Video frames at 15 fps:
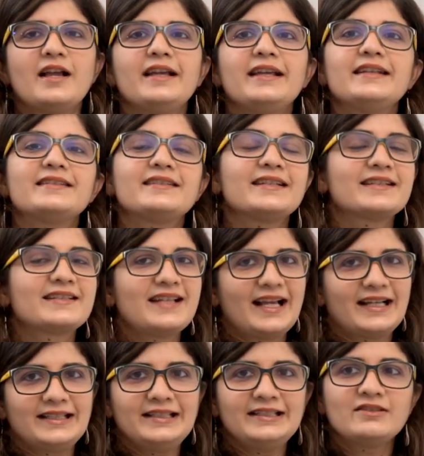it's
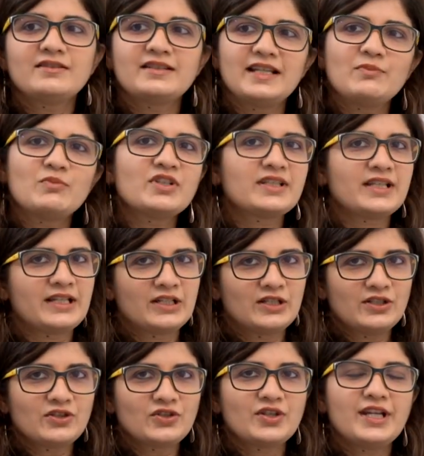exactly the same as
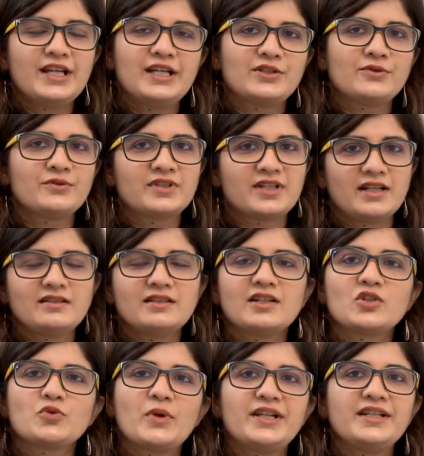English, A to Z. There
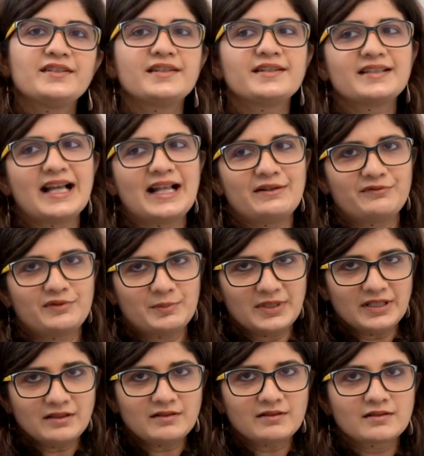are 26
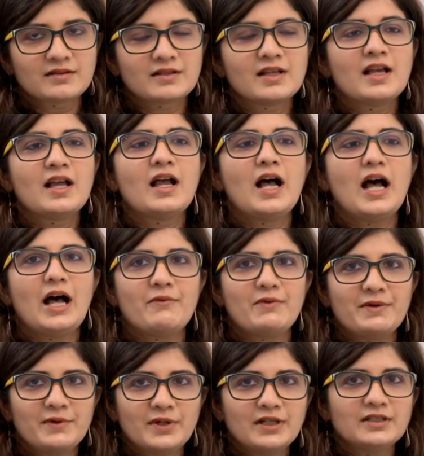alphabets.
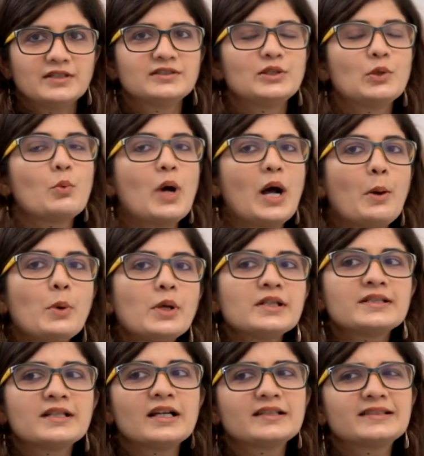However, the
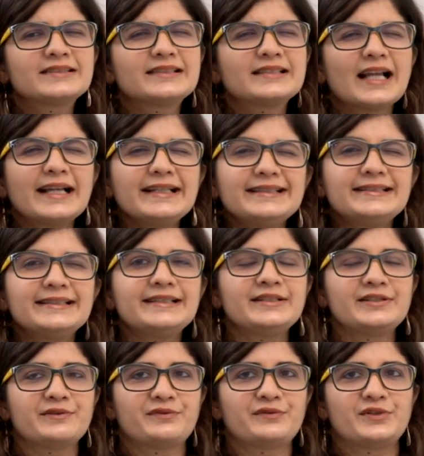vowels are slightly
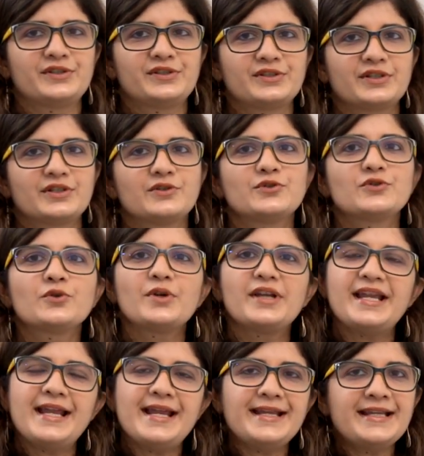different. So
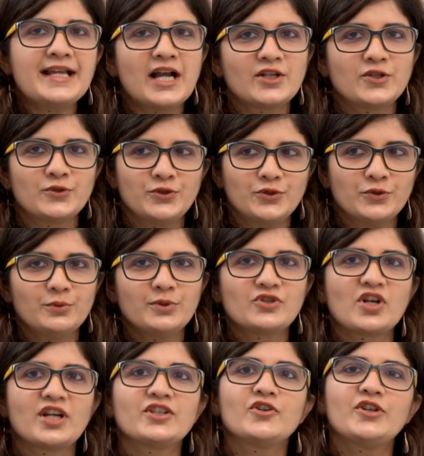A, E, I, O, U, which
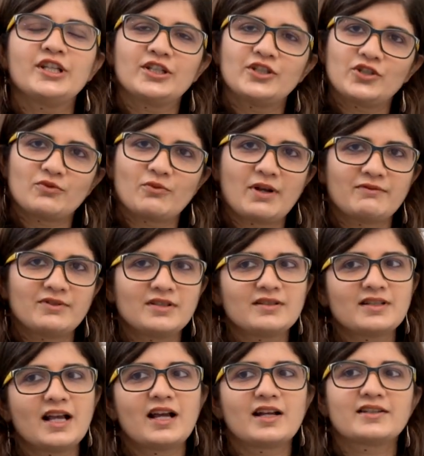are your English vowels,
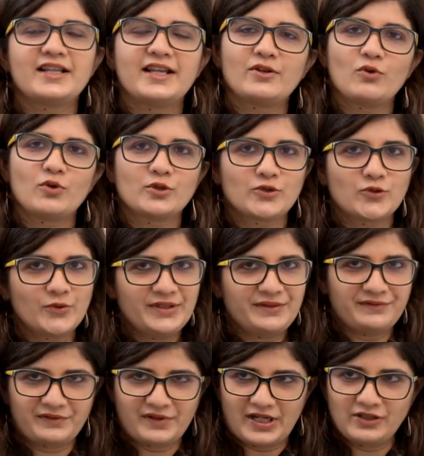are there also in
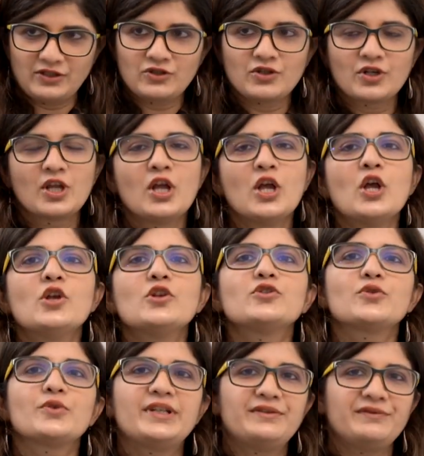French.
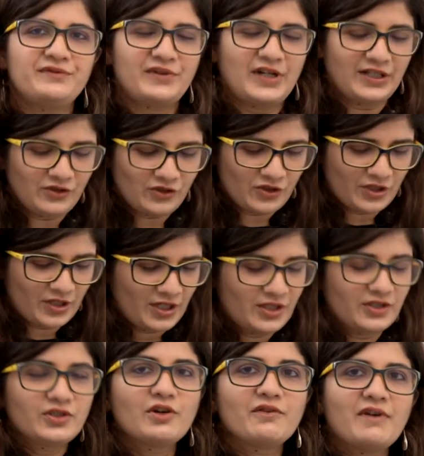So in French,
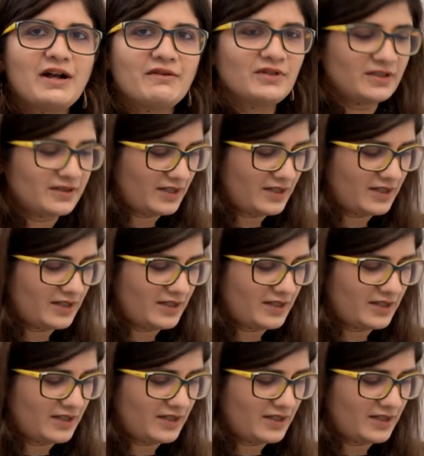your vowels